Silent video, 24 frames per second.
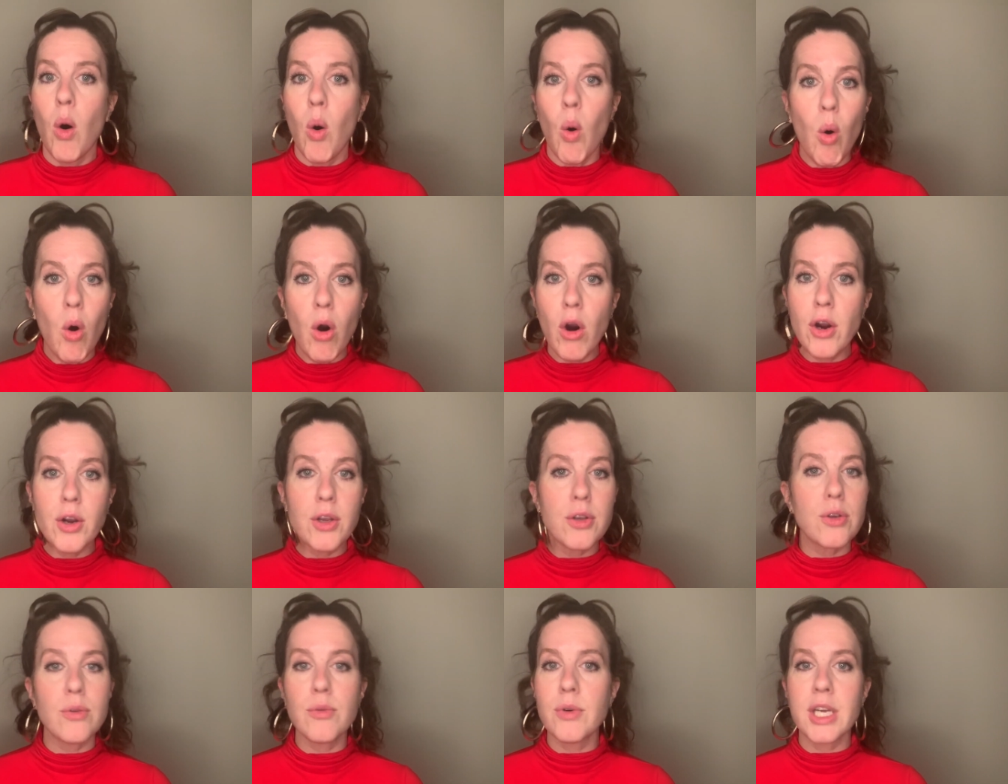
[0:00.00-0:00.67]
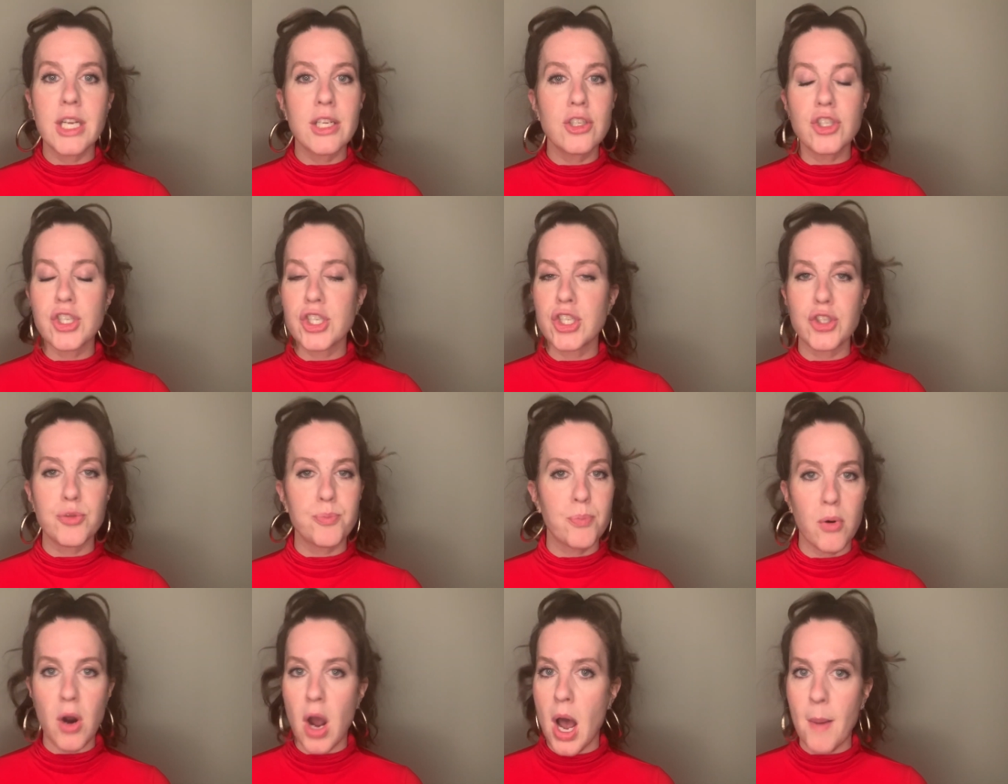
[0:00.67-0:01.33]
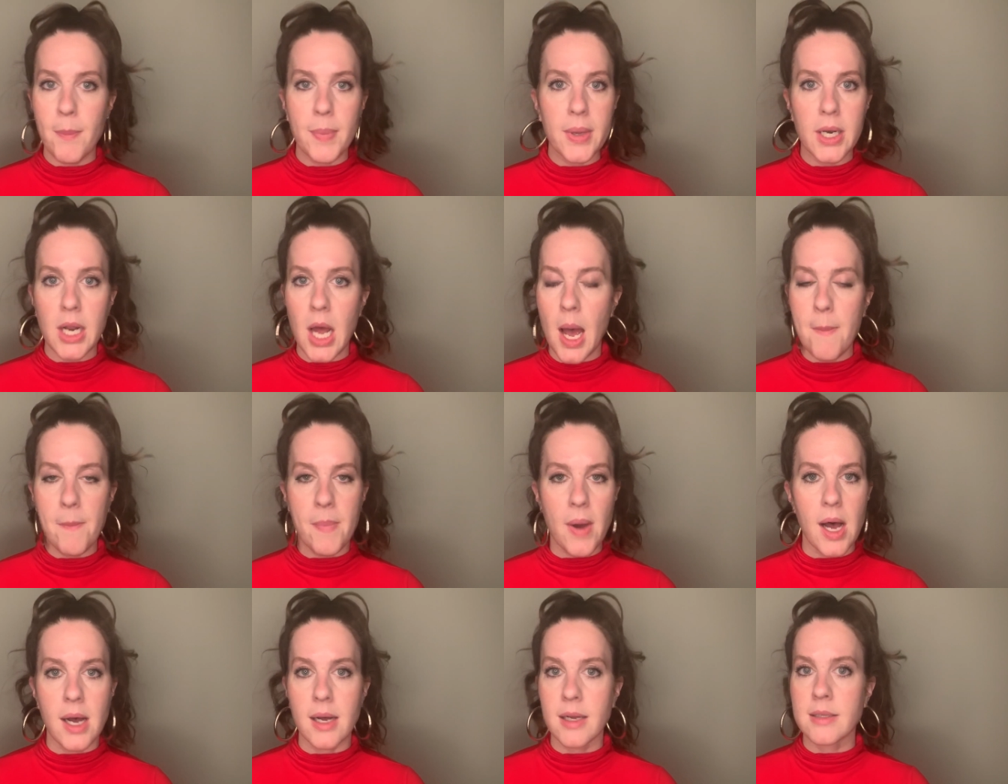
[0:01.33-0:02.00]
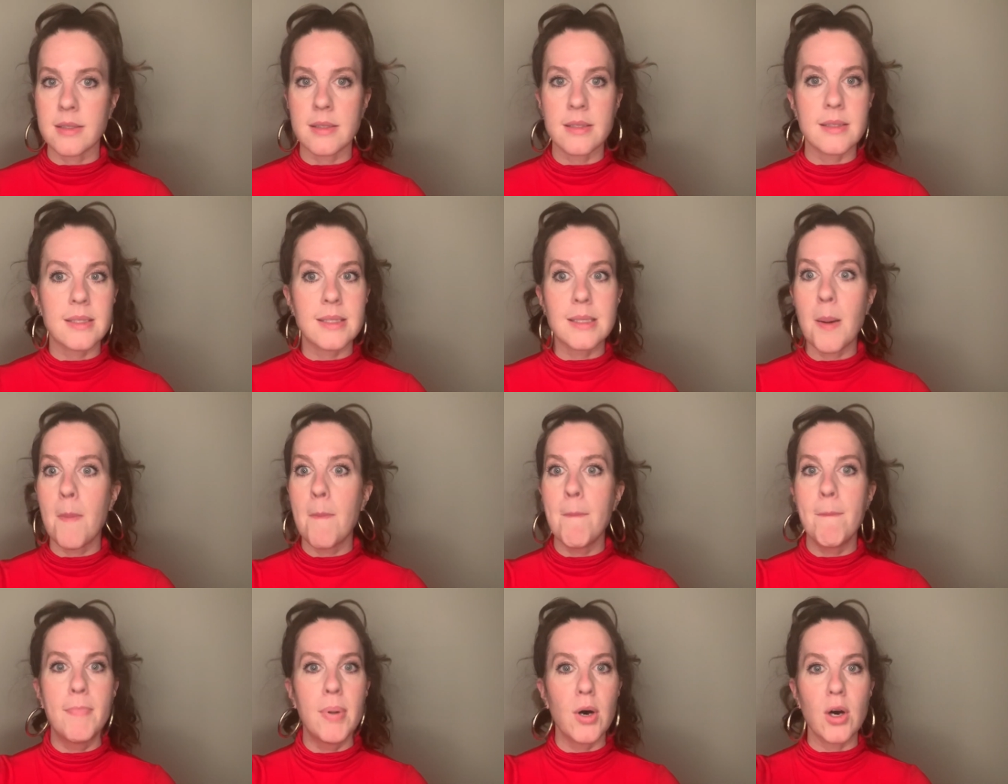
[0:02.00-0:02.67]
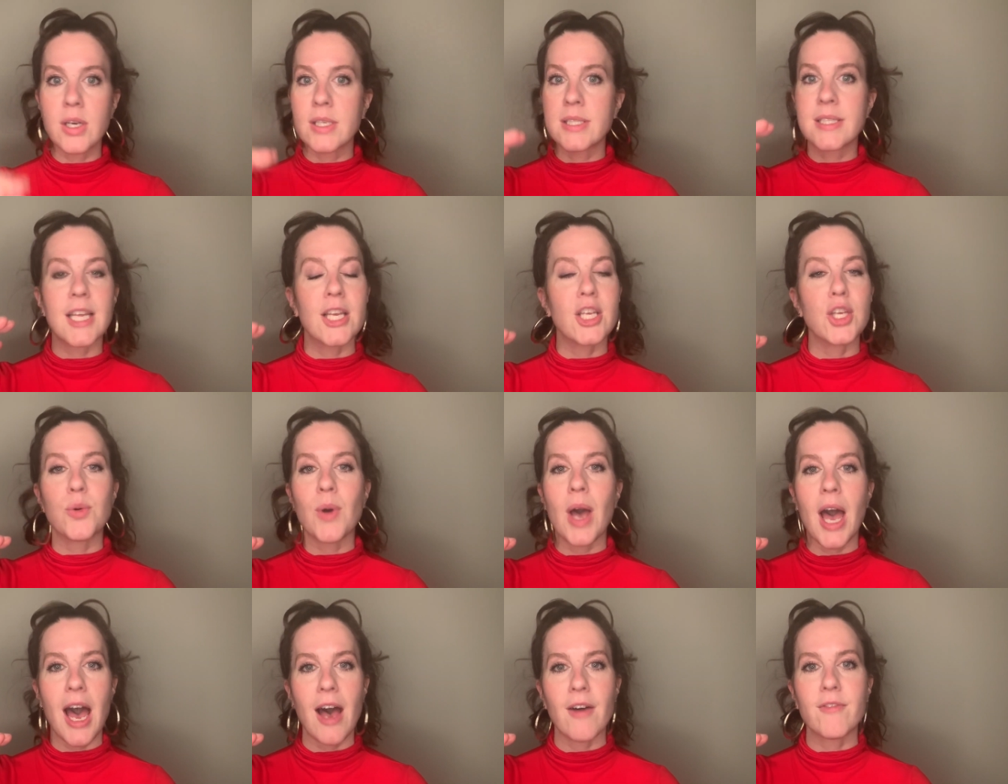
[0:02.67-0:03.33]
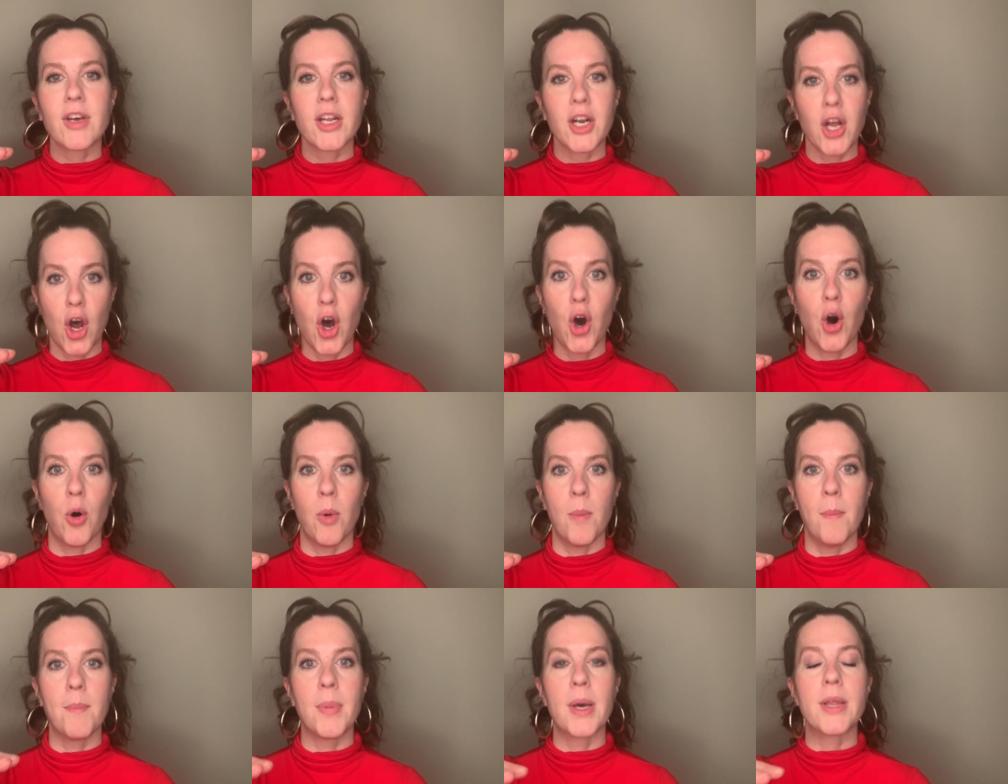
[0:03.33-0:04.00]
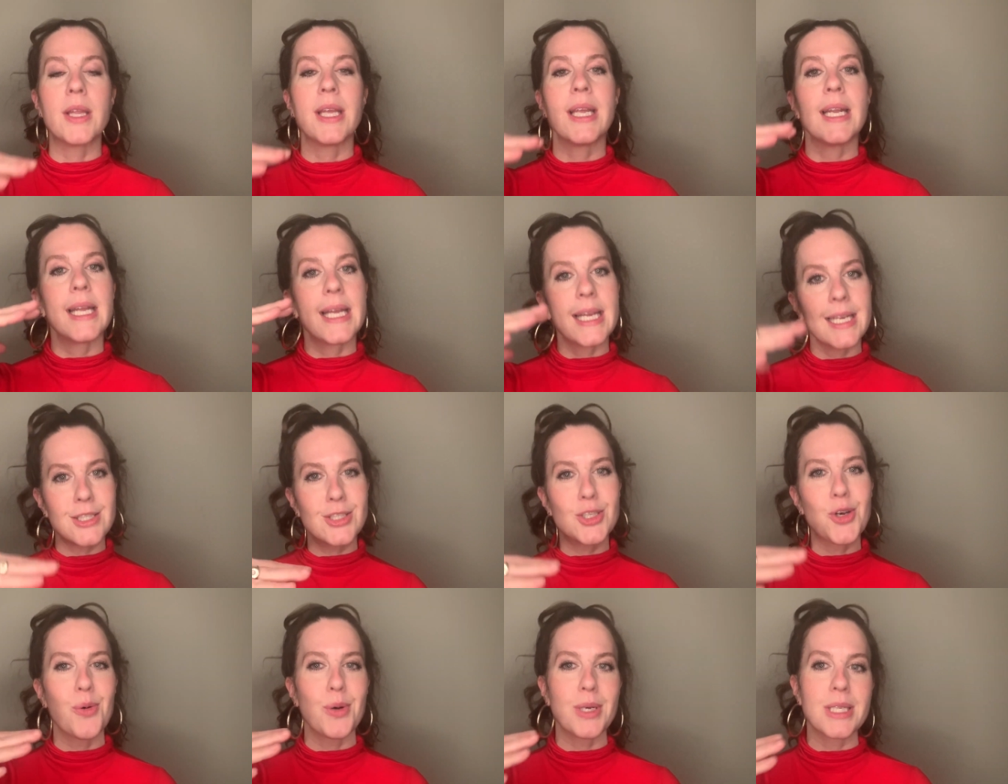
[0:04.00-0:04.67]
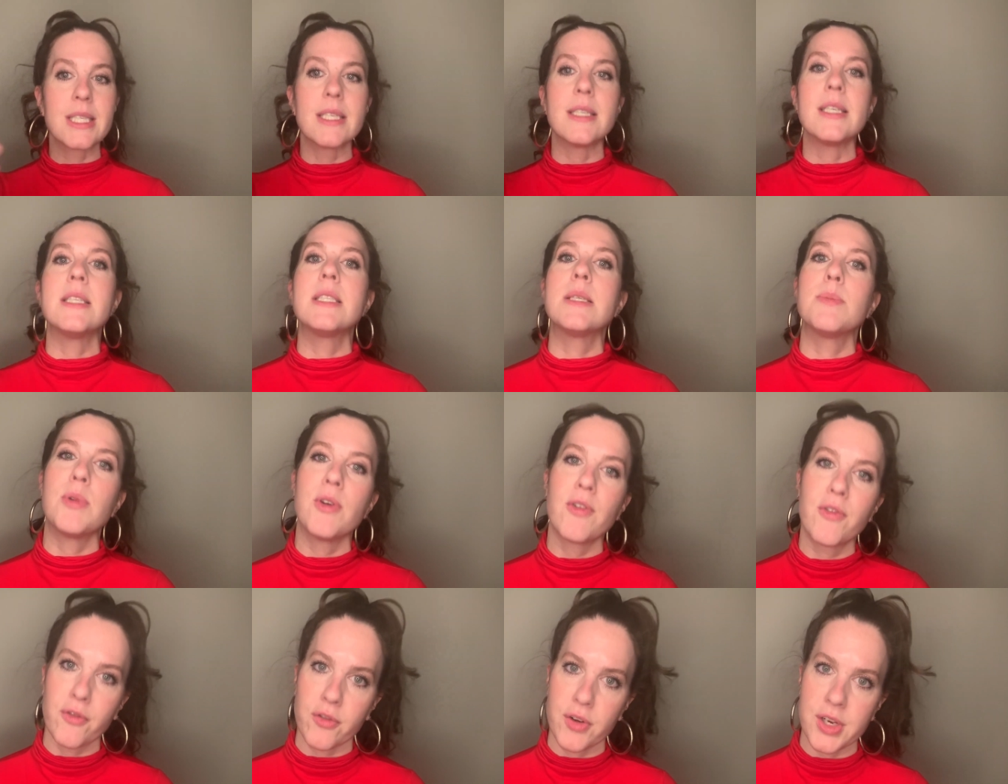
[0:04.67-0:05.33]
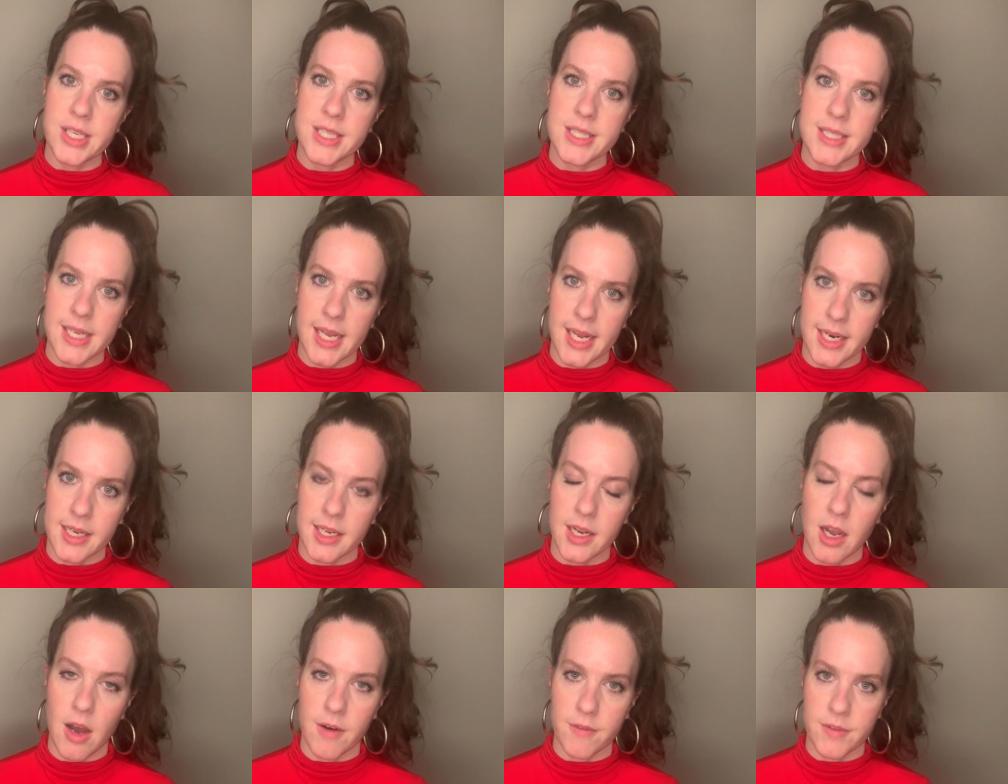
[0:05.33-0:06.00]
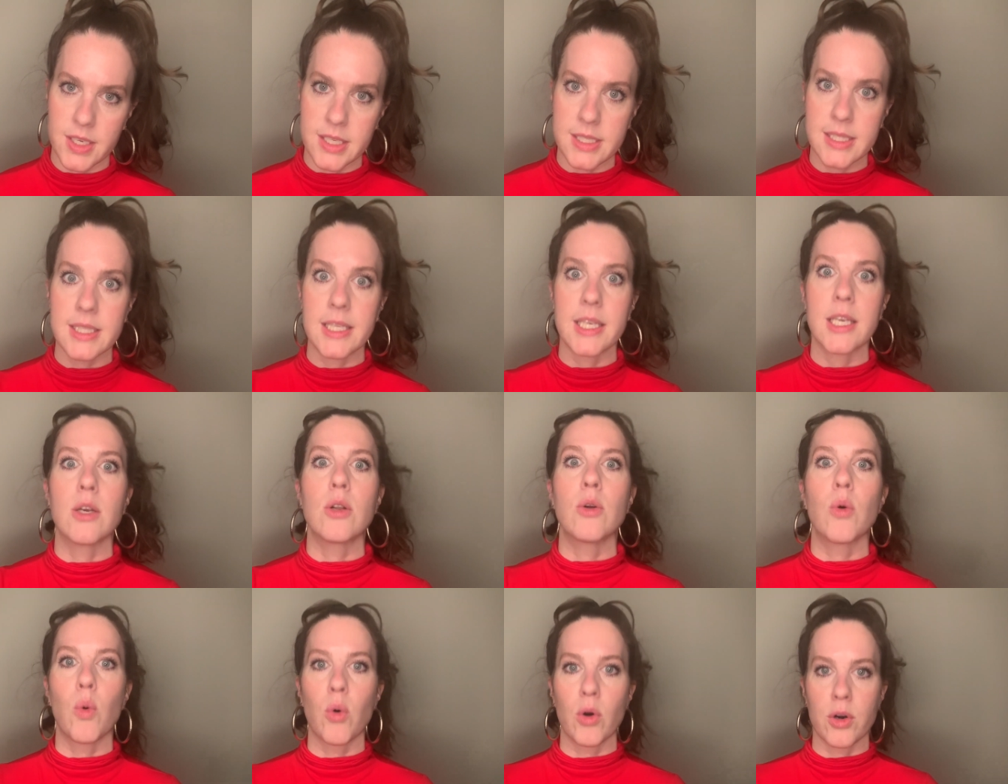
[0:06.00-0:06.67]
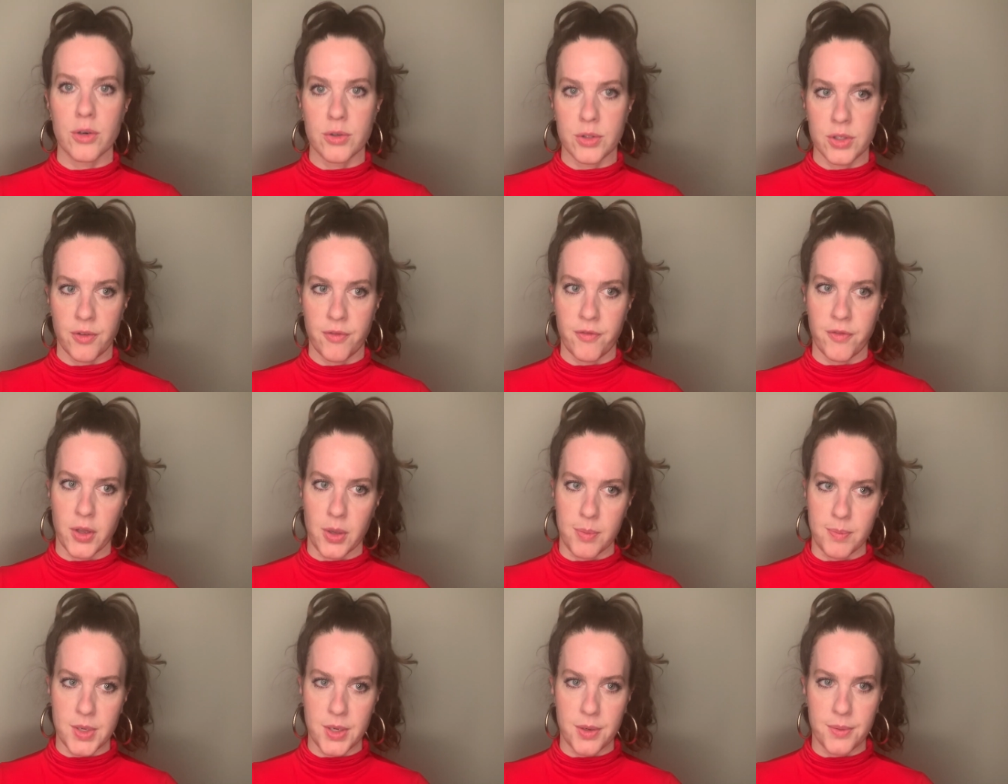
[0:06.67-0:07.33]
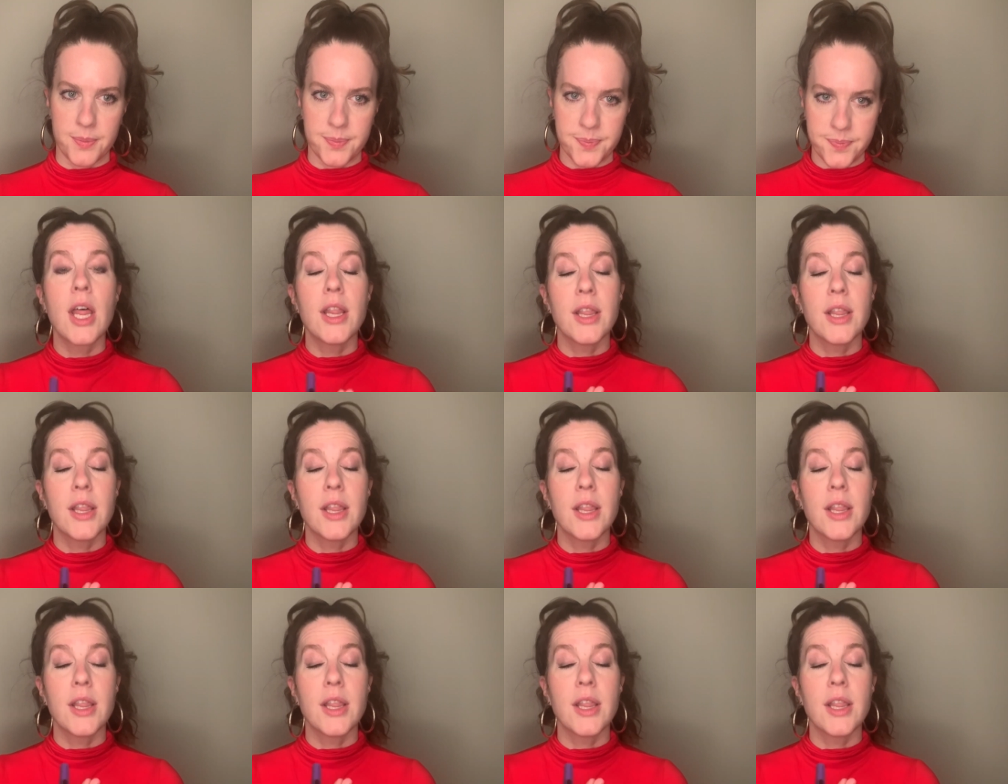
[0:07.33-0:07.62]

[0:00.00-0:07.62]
or you can just prop it up on some books that you have at home, but it is going to need to be freestanding, obviously, in order to film you.